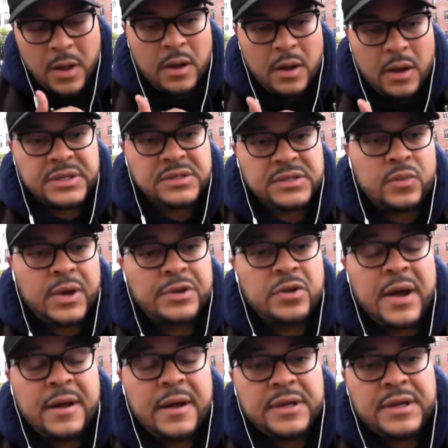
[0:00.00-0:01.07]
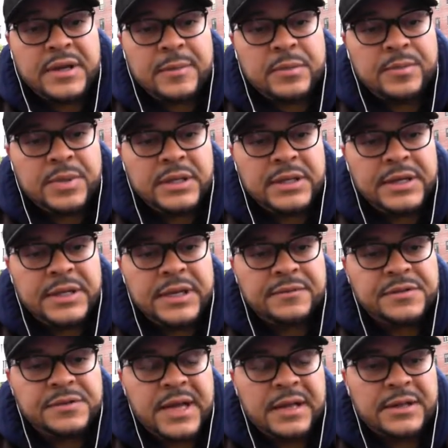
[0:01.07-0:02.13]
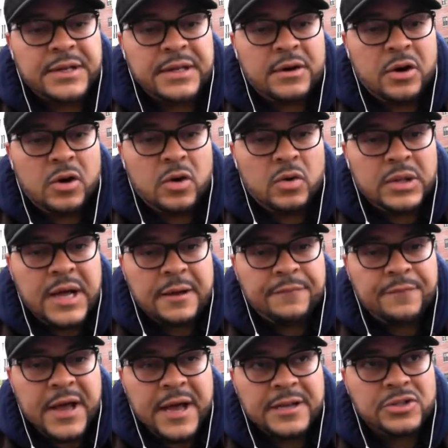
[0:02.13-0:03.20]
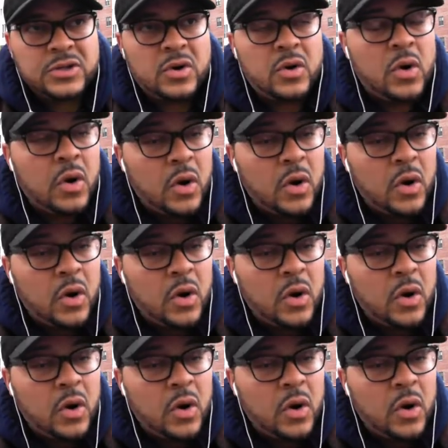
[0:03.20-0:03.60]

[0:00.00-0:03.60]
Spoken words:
This way you have the capability of selling it a whole lot faster.